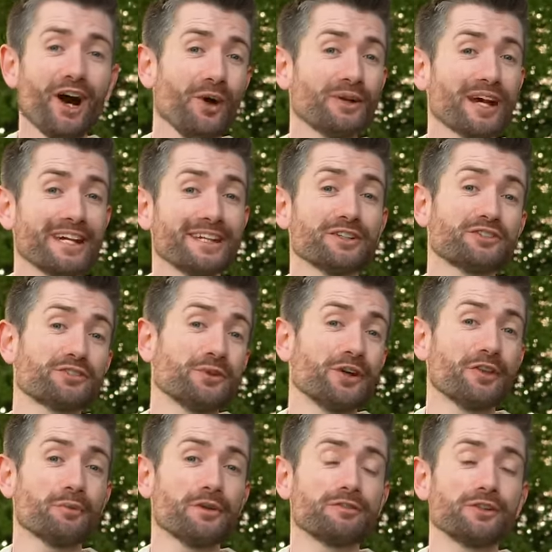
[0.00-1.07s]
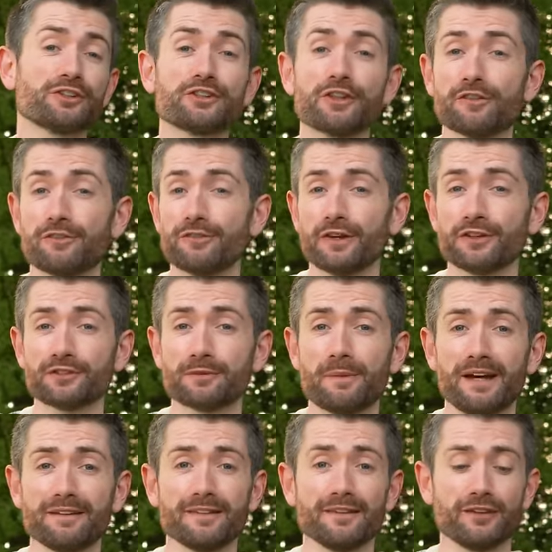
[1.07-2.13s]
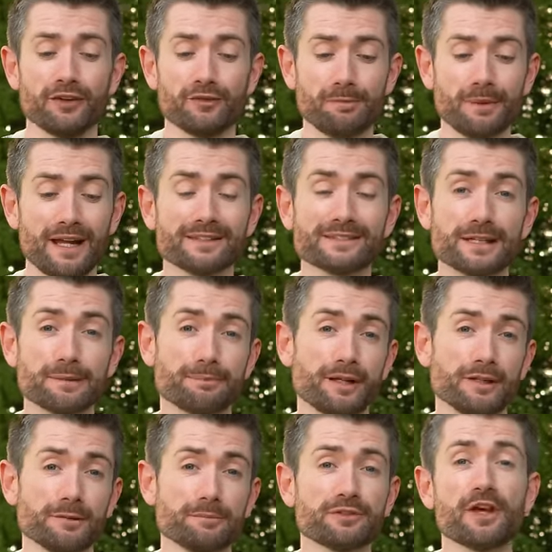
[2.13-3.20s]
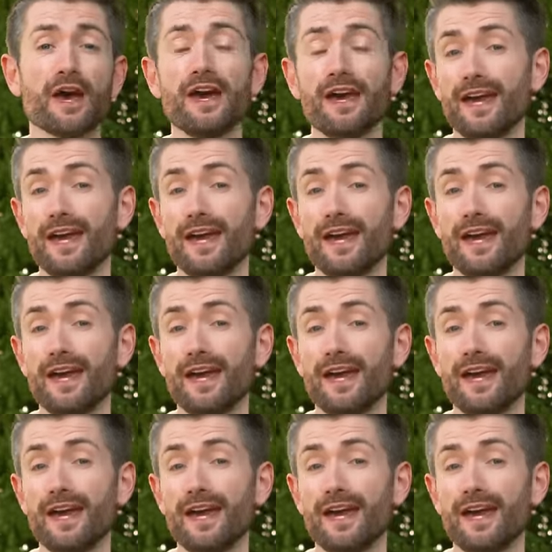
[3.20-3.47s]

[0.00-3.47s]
Okay, so now that we've looked at the first method of planting bulbs